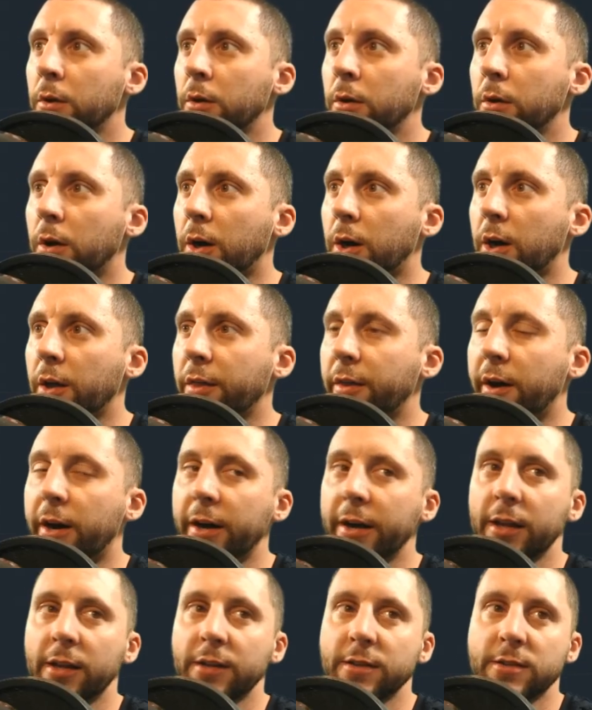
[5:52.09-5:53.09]
The
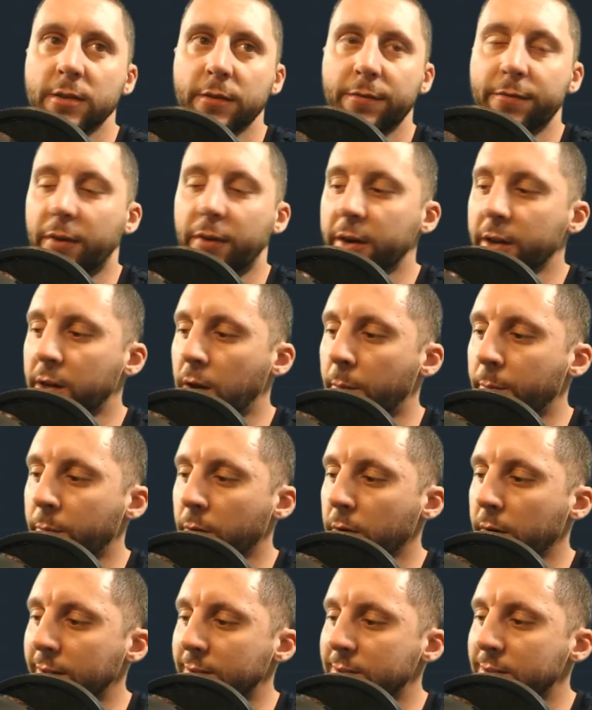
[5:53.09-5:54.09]
height is a funny
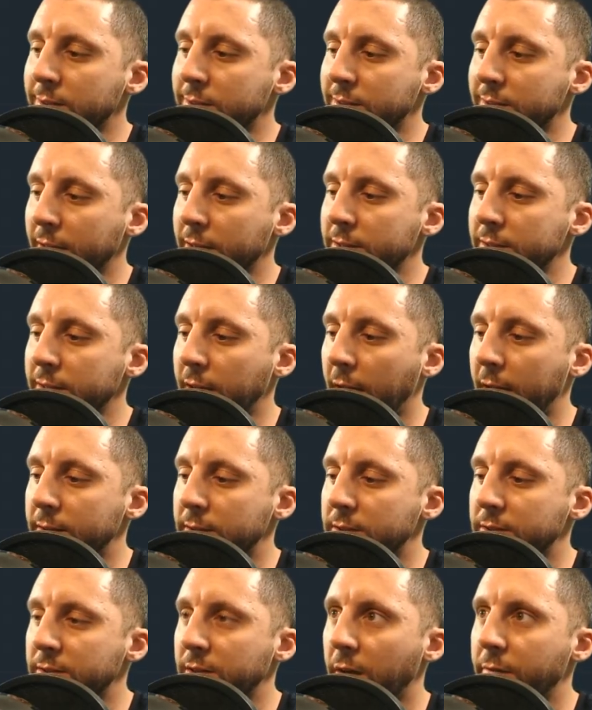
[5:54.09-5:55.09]
number. It's 6 and
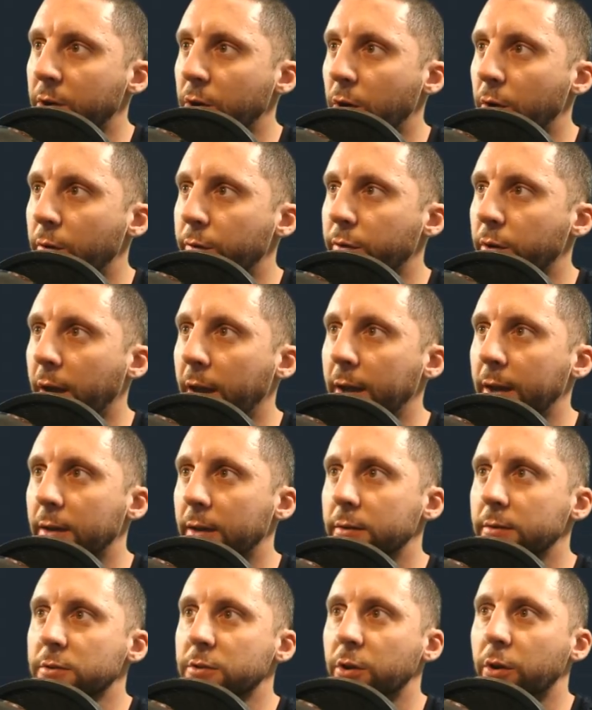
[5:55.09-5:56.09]
7 over 8.
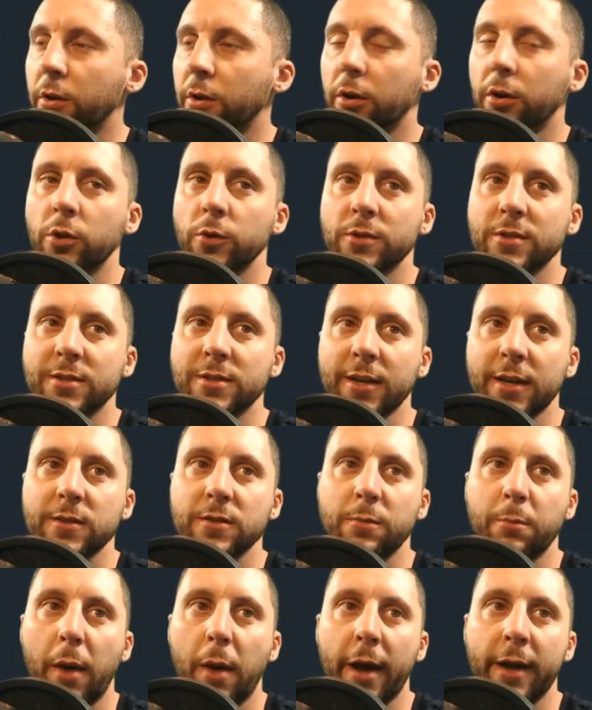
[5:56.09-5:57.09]
So you're going to do 6
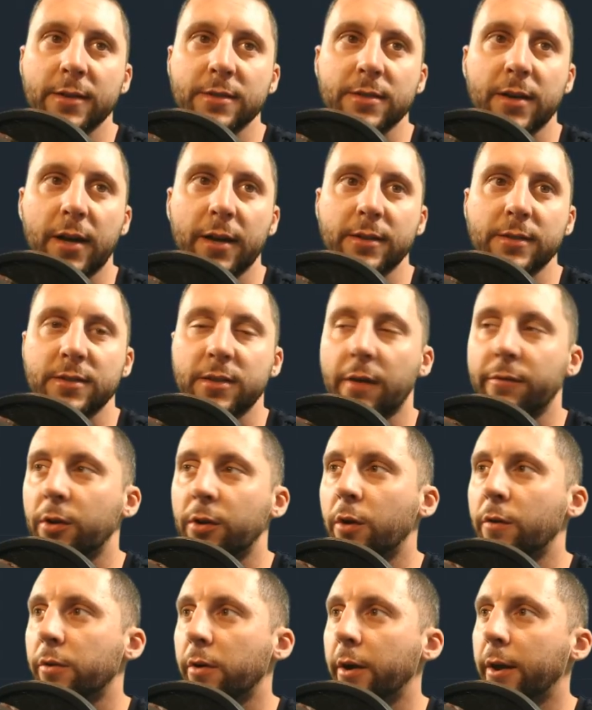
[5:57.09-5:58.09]
minus sign 7
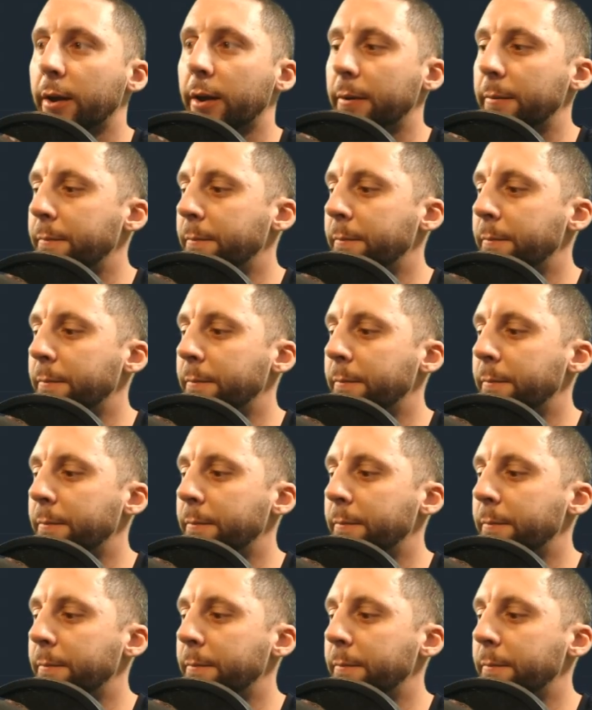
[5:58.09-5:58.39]
over 8.